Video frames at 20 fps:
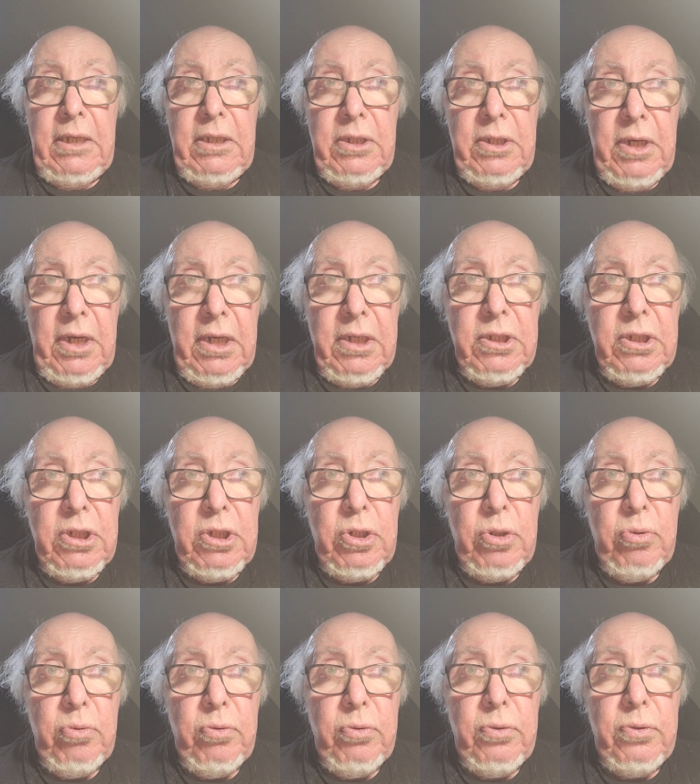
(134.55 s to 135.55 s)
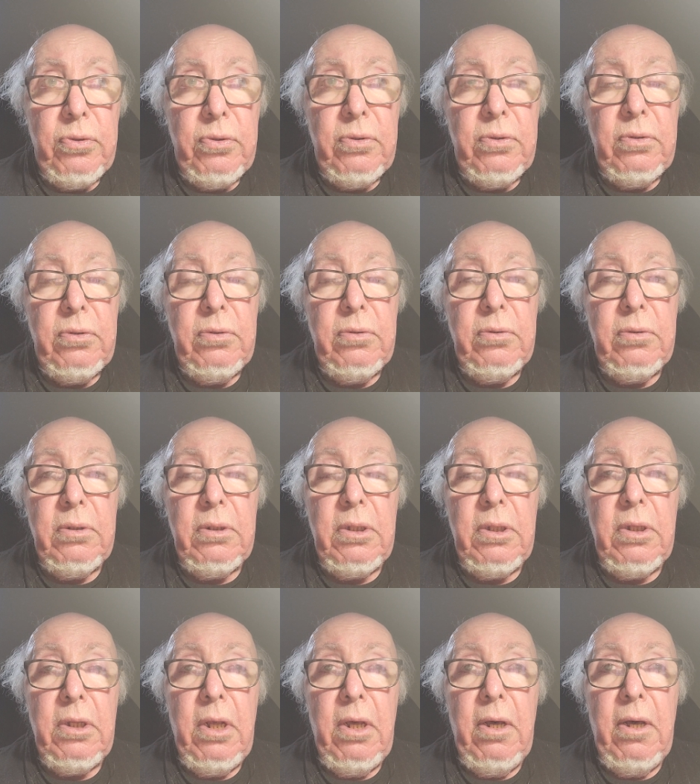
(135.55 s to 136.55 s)
Yes,
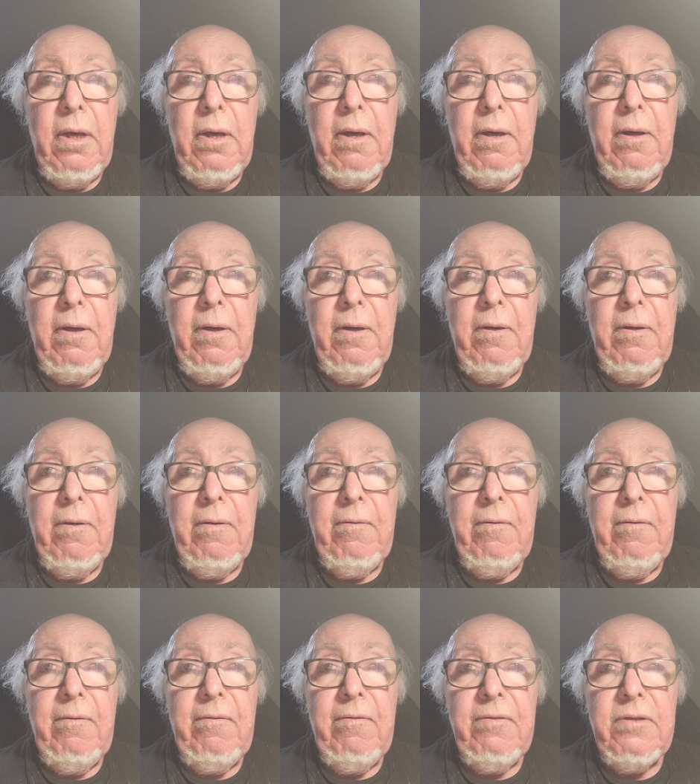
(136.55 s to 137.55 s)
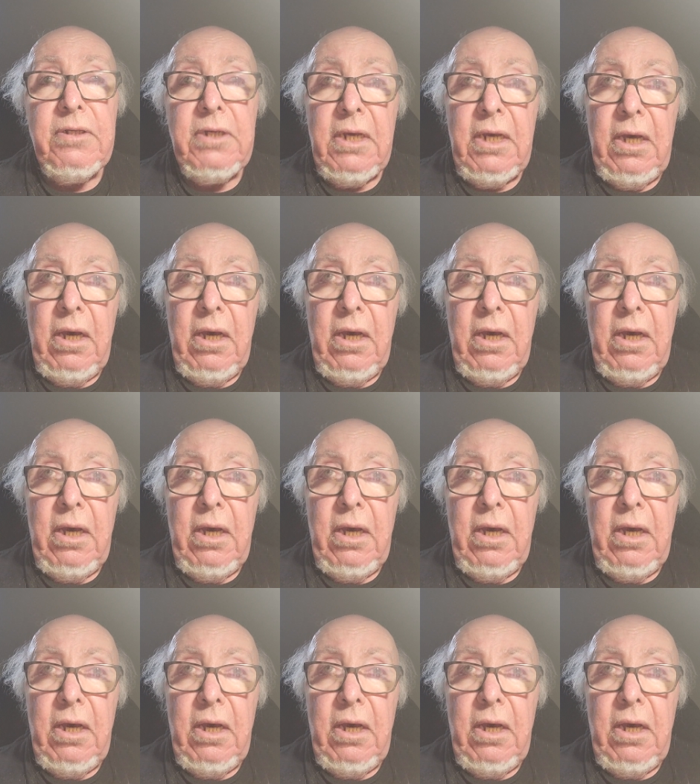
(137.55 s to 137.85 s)
true love's